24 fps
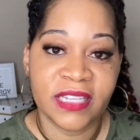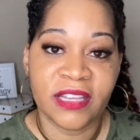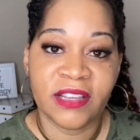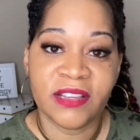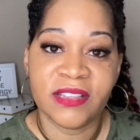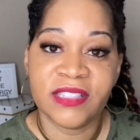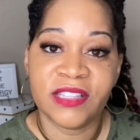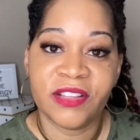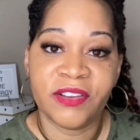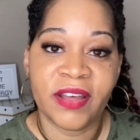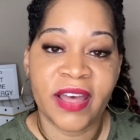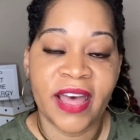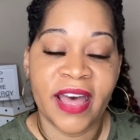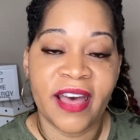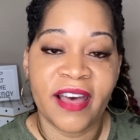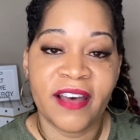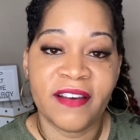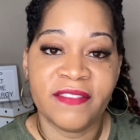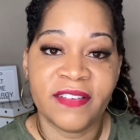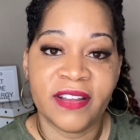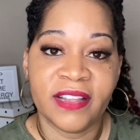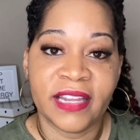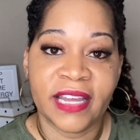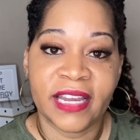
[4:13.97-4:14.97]
They'll have
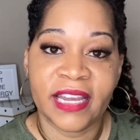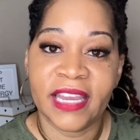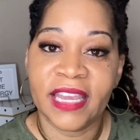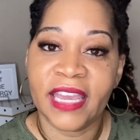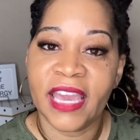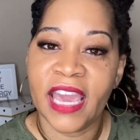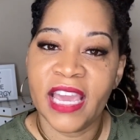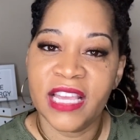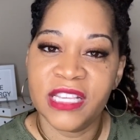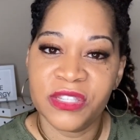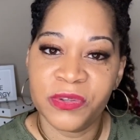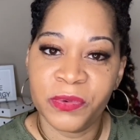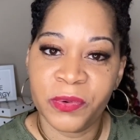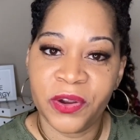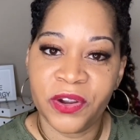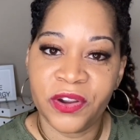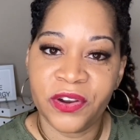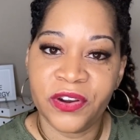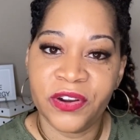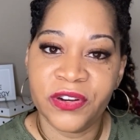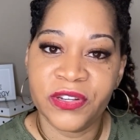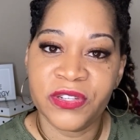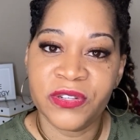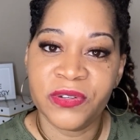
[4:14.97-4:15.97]
like a caseworker
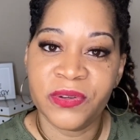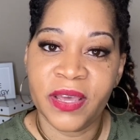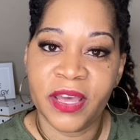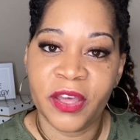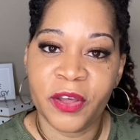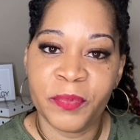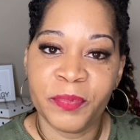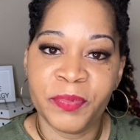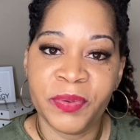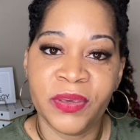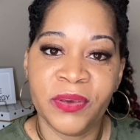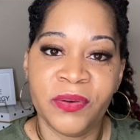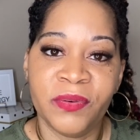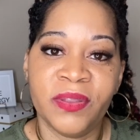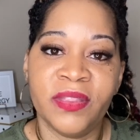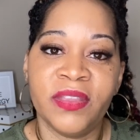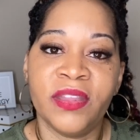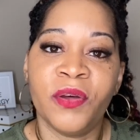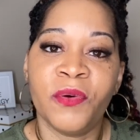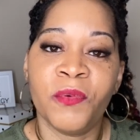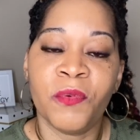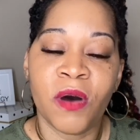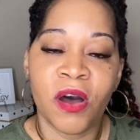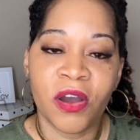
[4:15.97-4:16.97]
to help you, and they'll
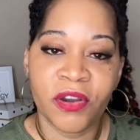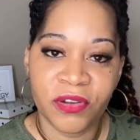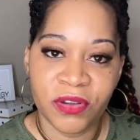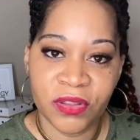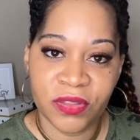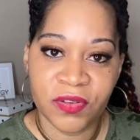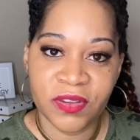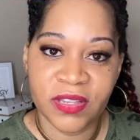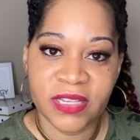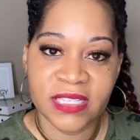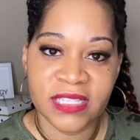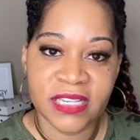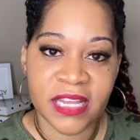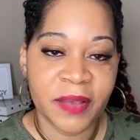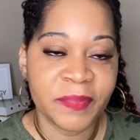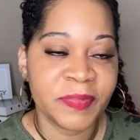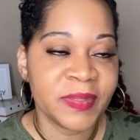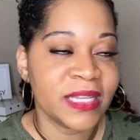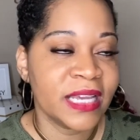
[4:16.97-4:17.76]
walk you through the steps.